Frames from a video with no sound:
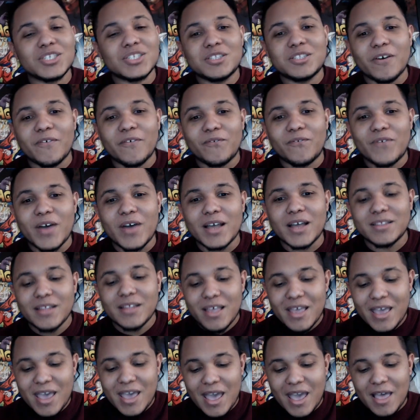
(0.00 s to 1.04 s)
fact.
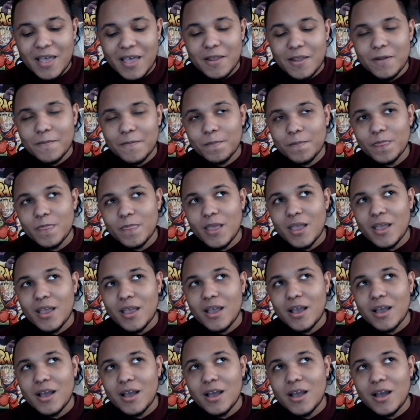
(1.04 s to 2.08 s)
And
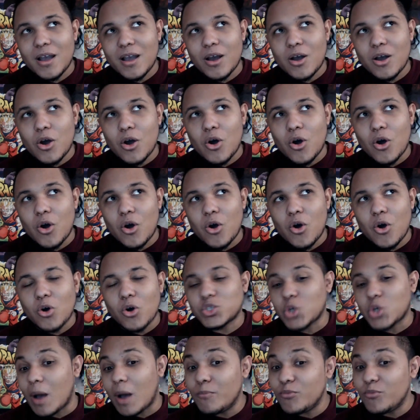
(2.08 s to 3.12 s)

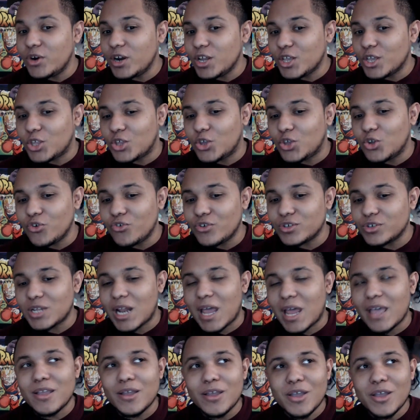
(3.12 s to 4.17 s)
also, I'm really curious,
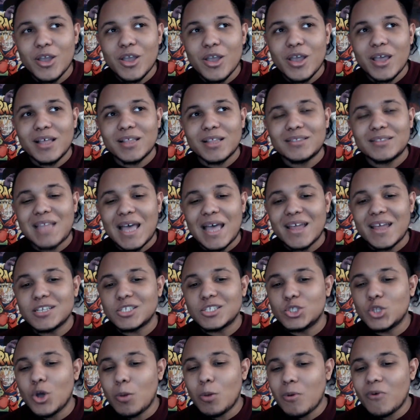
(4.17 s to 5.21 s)
like, that his
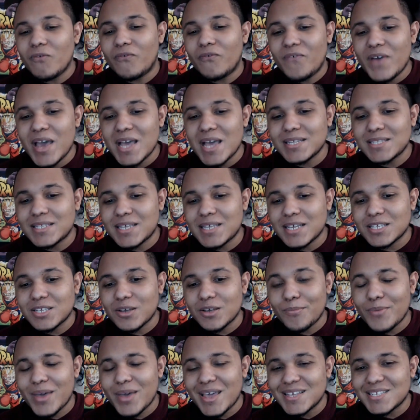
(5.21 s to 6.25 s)
noble
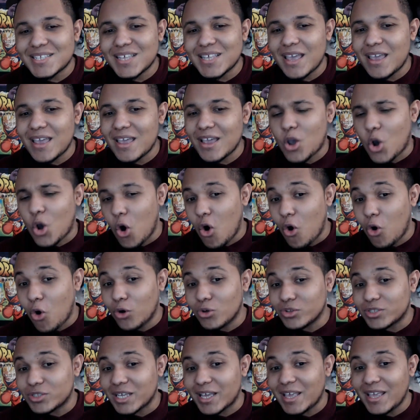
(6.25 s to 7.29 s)
phantasm is
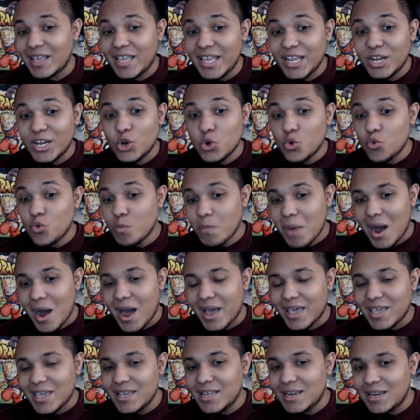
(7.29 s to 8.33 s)
called Enuma
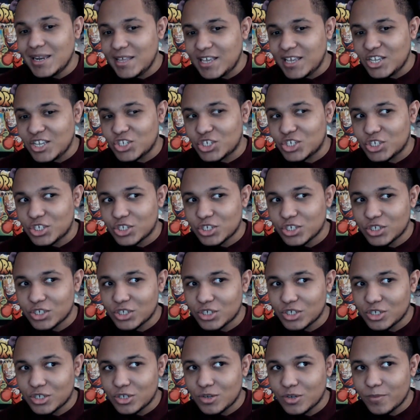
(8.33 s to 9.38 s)
Elish.
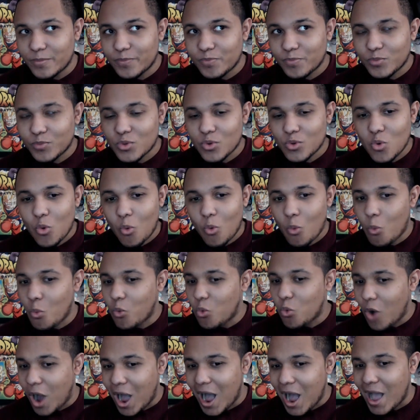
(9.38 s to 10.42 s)

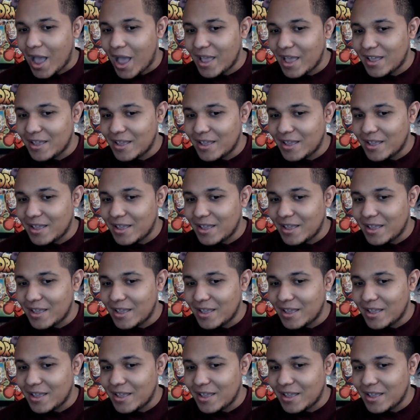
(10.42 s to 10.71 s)
Why?